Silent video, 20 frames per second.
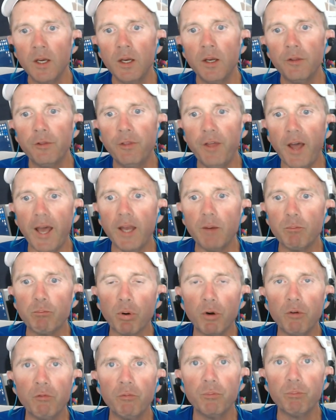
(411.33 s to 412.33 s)
that
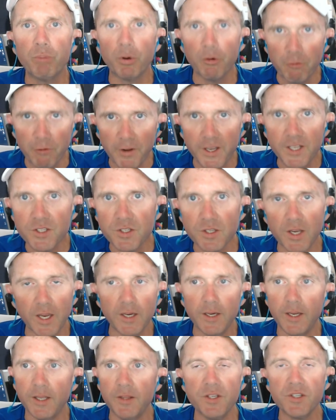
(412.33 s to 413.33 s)
prevents, and
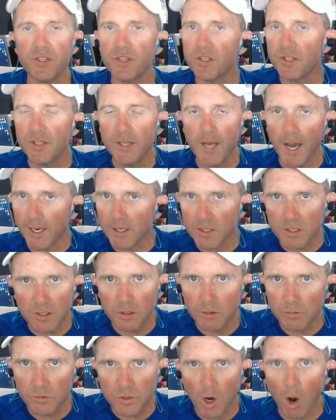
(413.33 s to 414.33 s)
this is not to
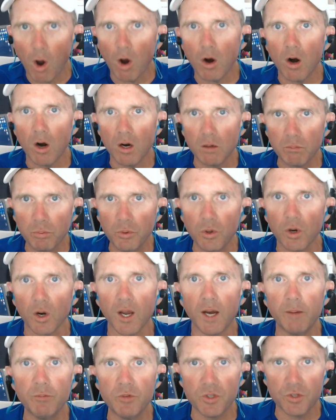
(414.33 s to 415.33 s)
talk our book.
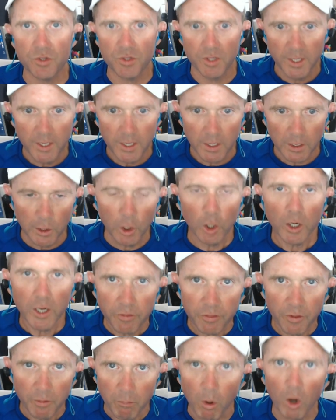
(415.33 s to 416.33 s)
I'm just, look at
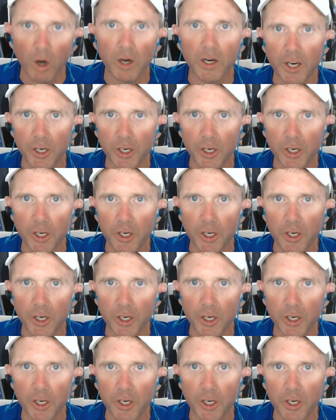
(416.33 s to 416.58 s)
the market.